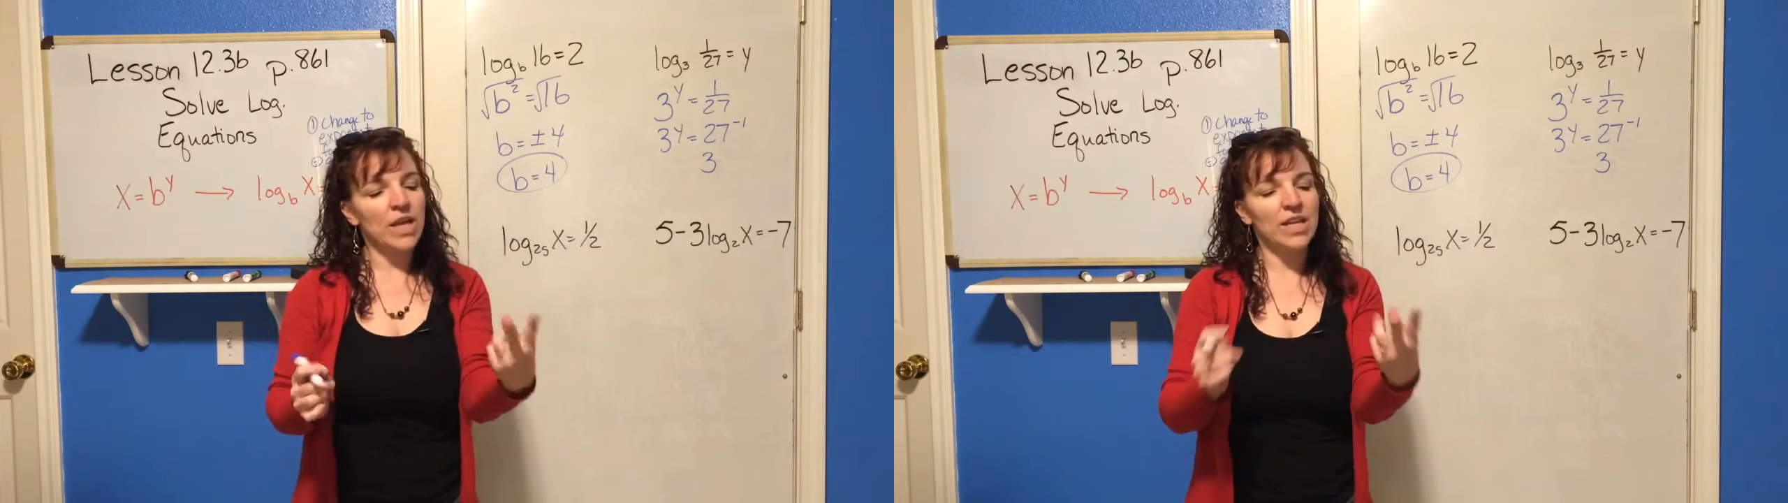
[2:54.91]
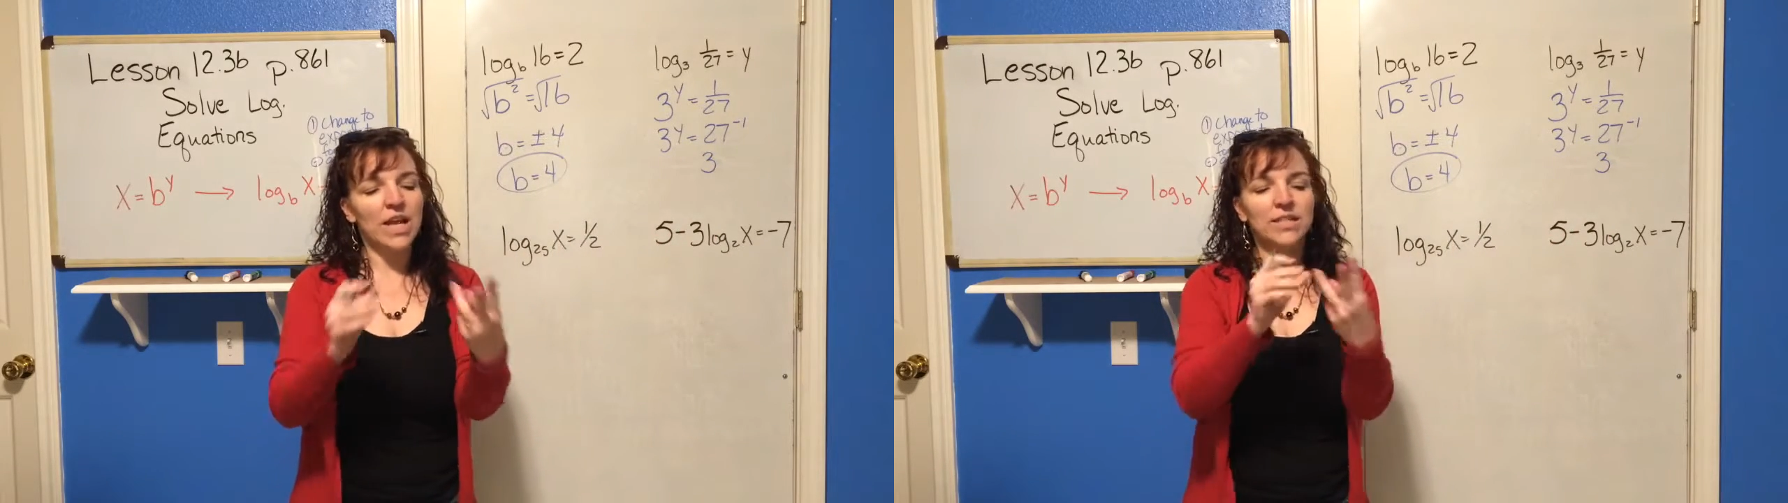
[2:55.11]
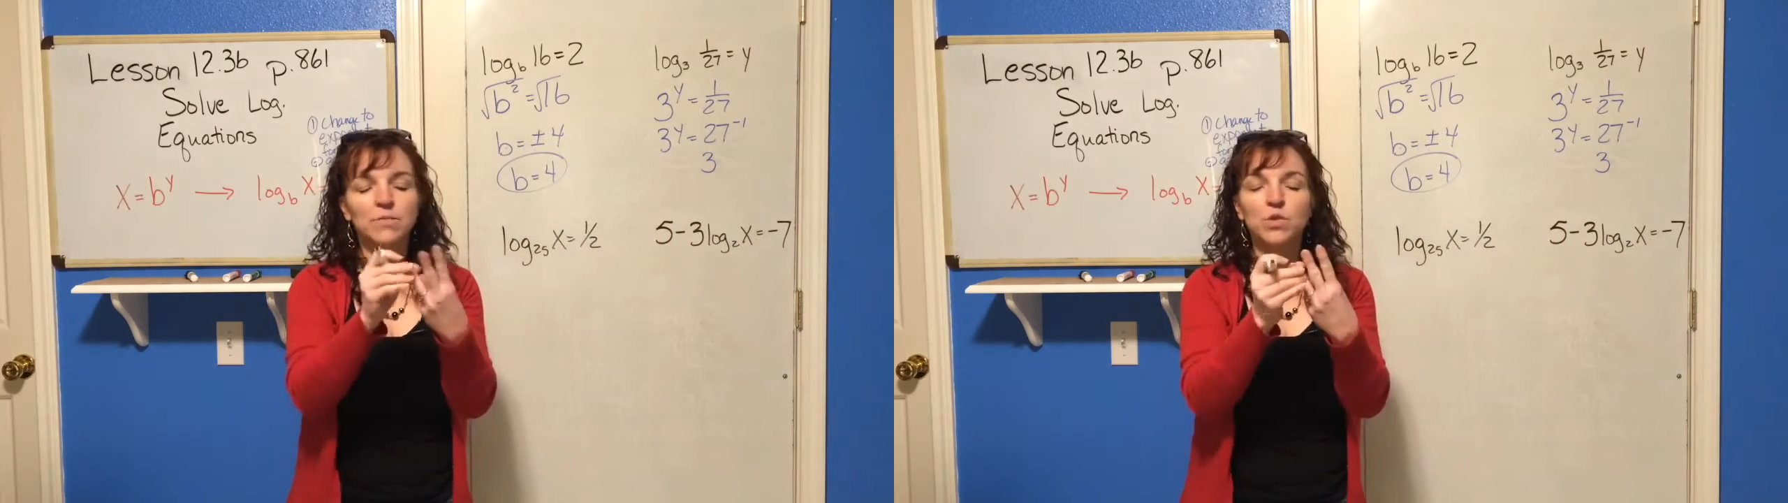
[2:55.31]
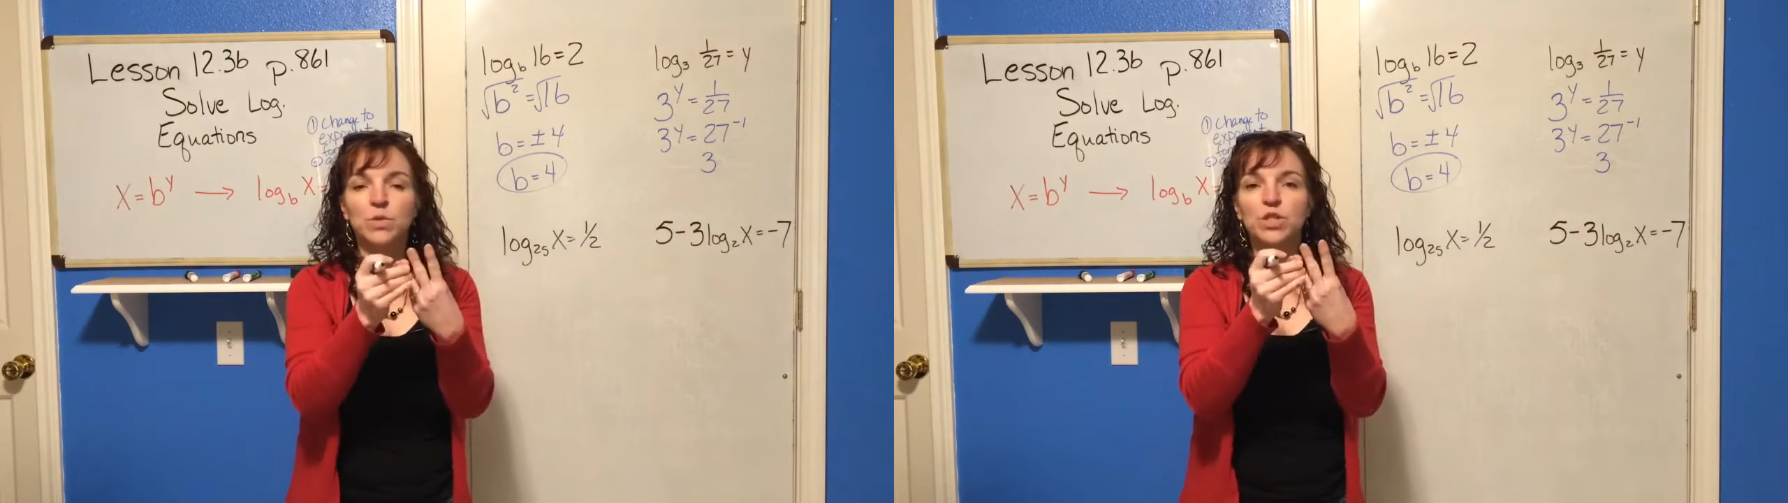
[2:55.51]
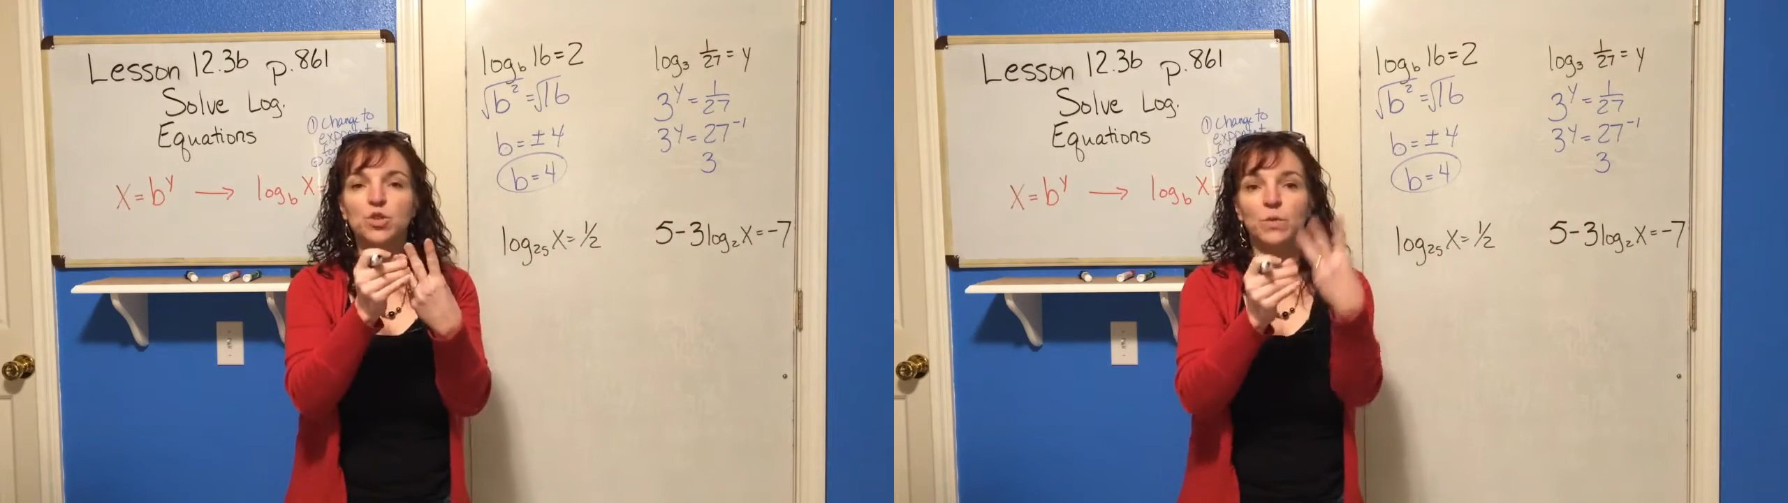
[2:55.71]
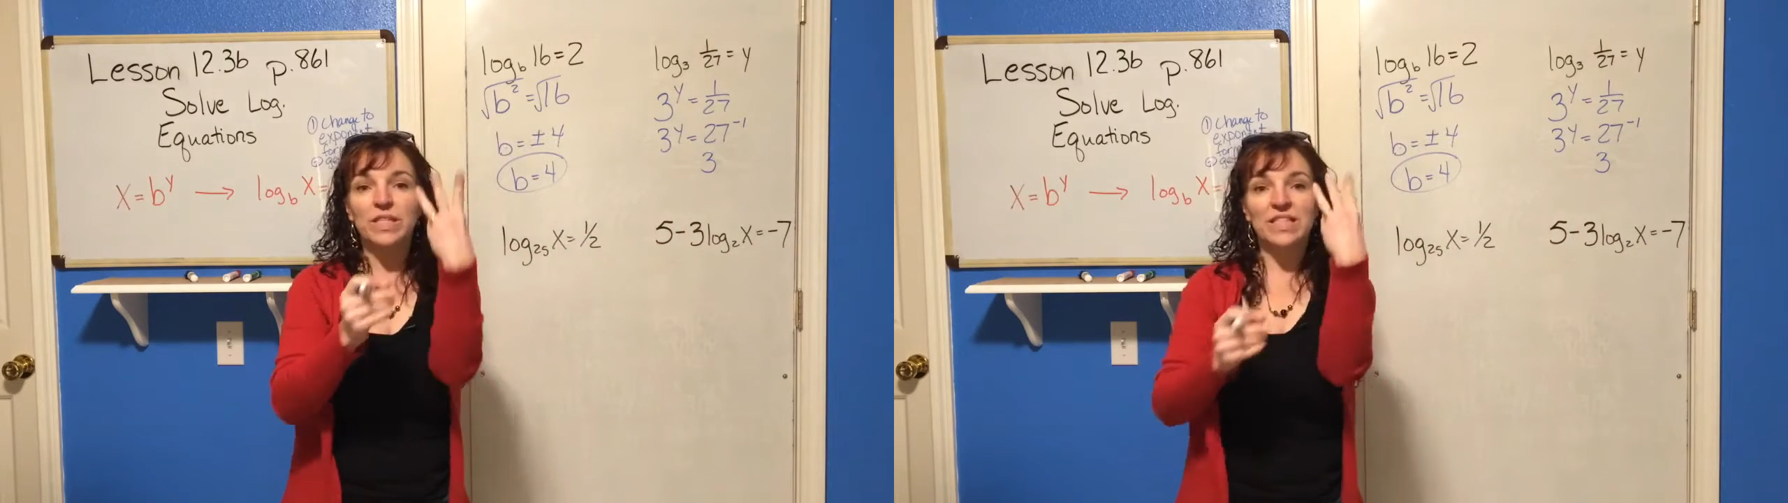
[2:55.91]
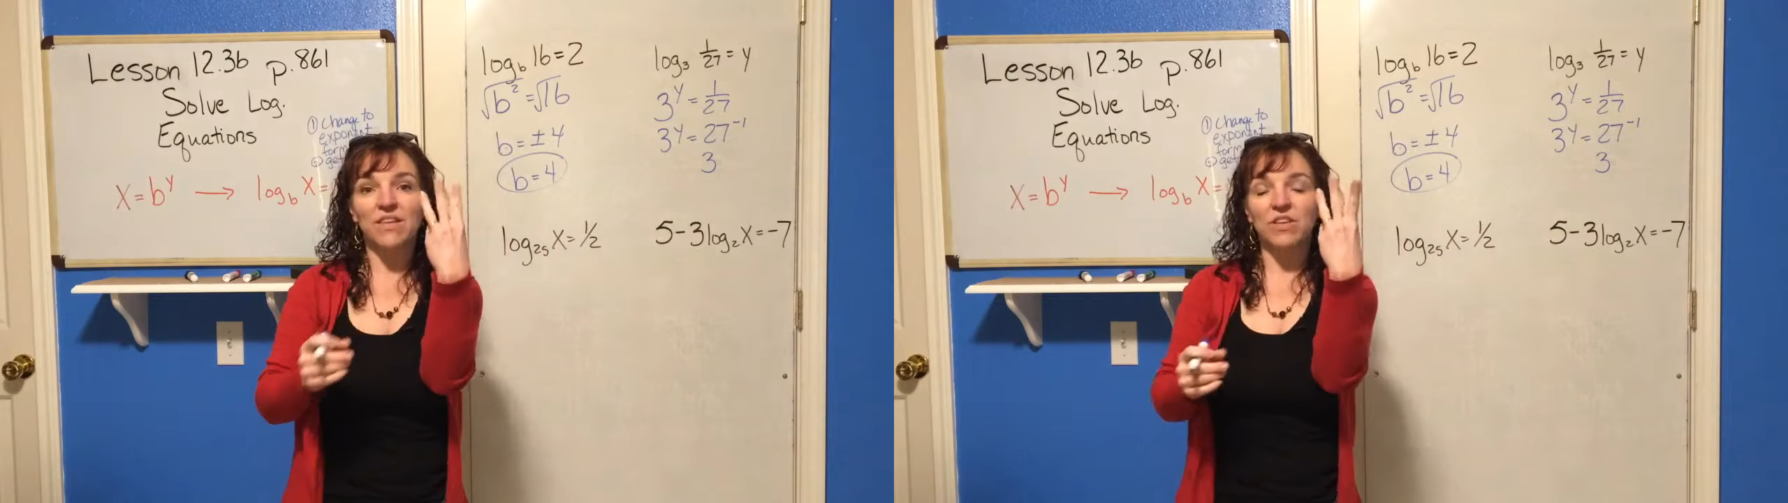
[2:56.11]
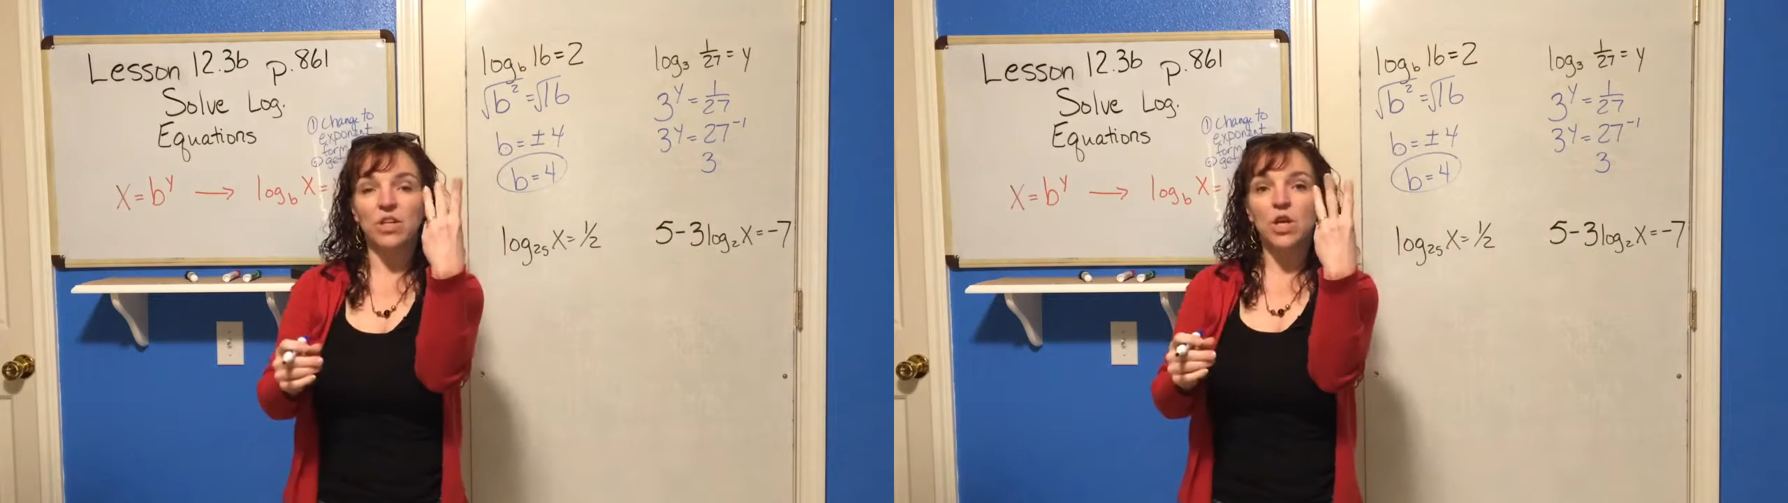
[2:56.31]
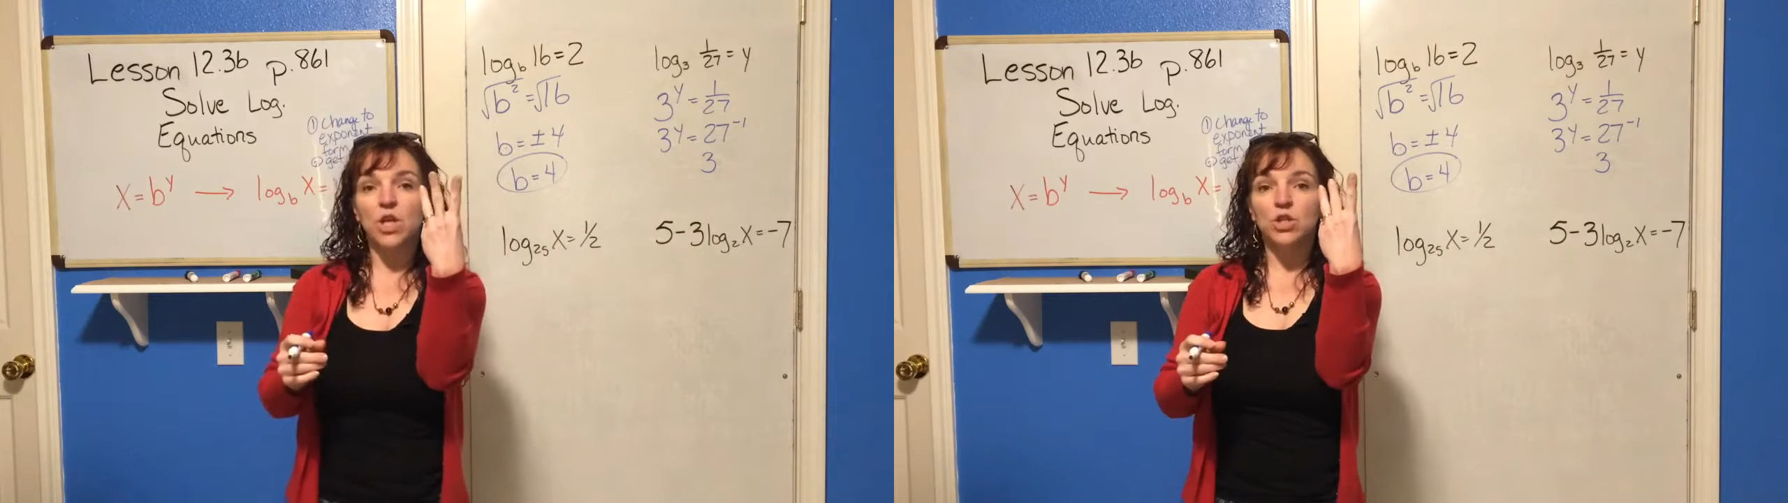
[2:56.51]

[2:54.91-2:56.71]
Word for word: and 9 times 3 is 27.